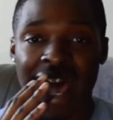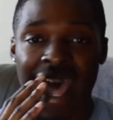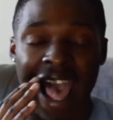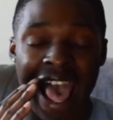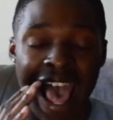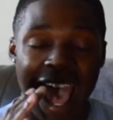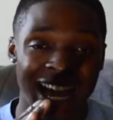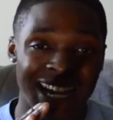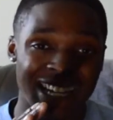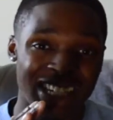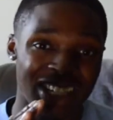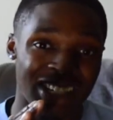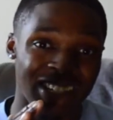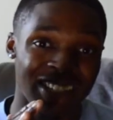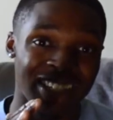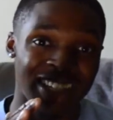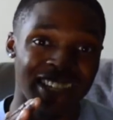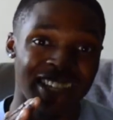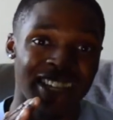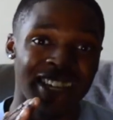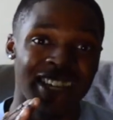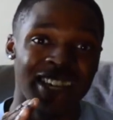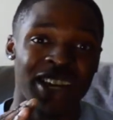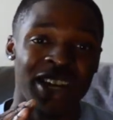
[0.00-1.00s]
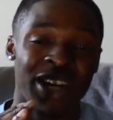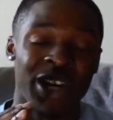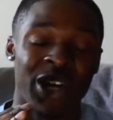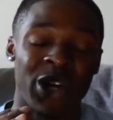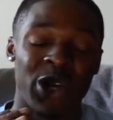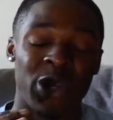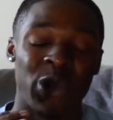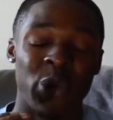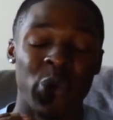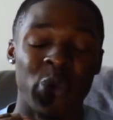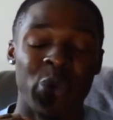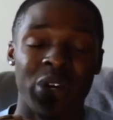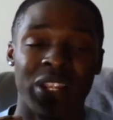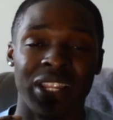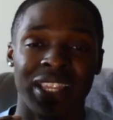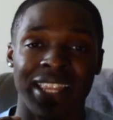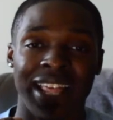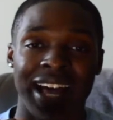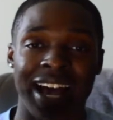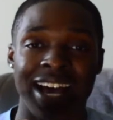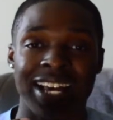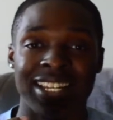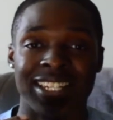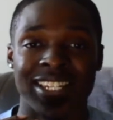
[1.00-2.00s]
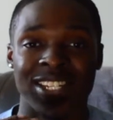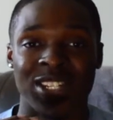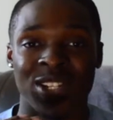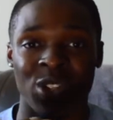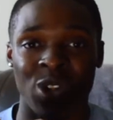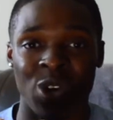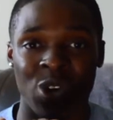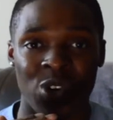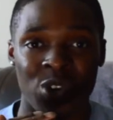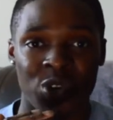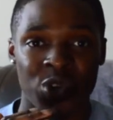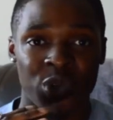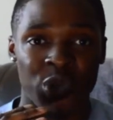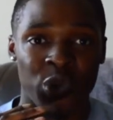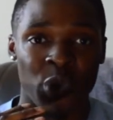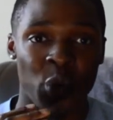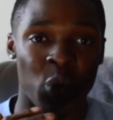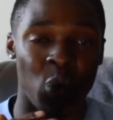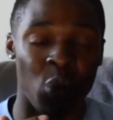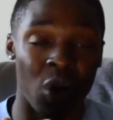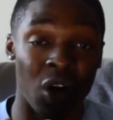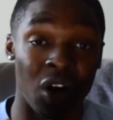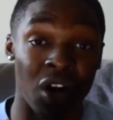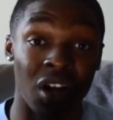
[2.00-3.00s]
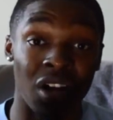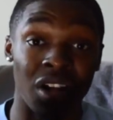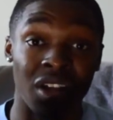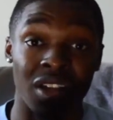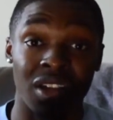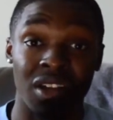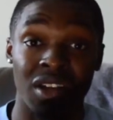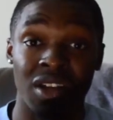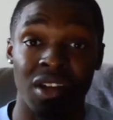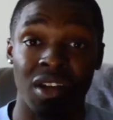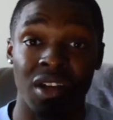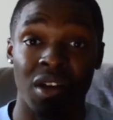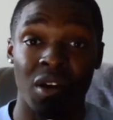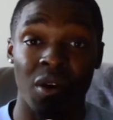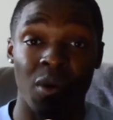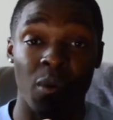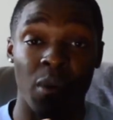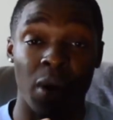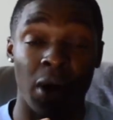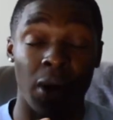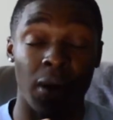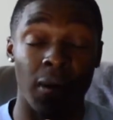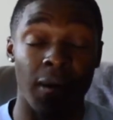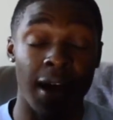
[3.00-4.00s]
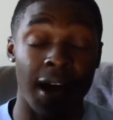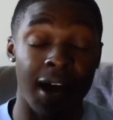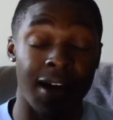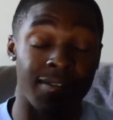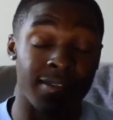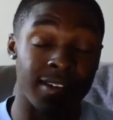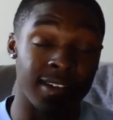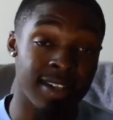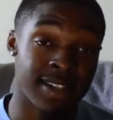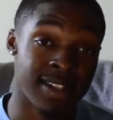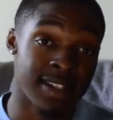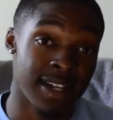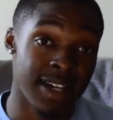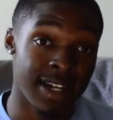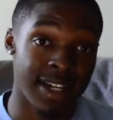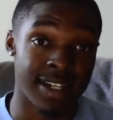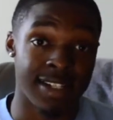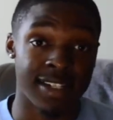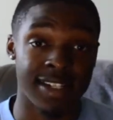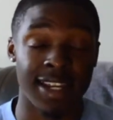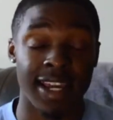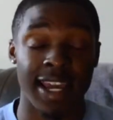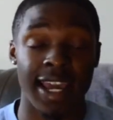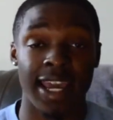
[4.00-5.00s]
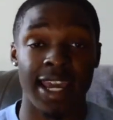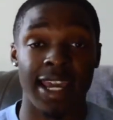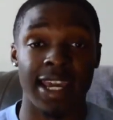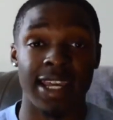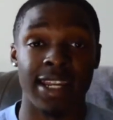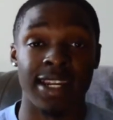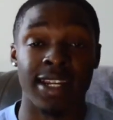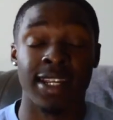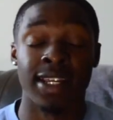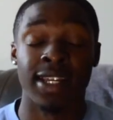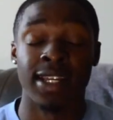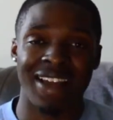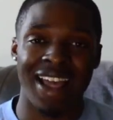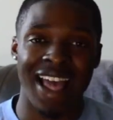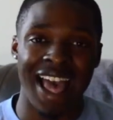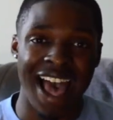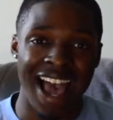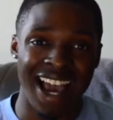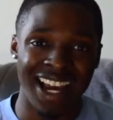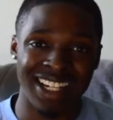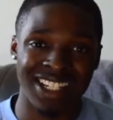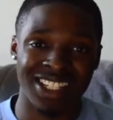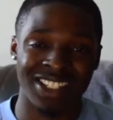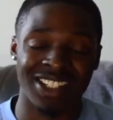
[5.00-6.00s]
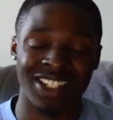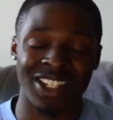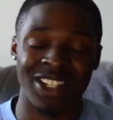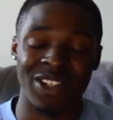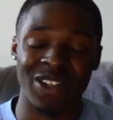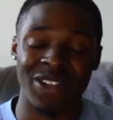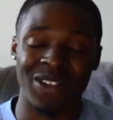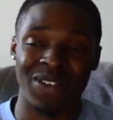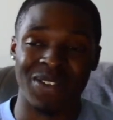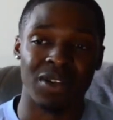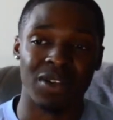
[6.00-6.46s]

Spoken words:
actually you can last as long as you want while having sex, and actually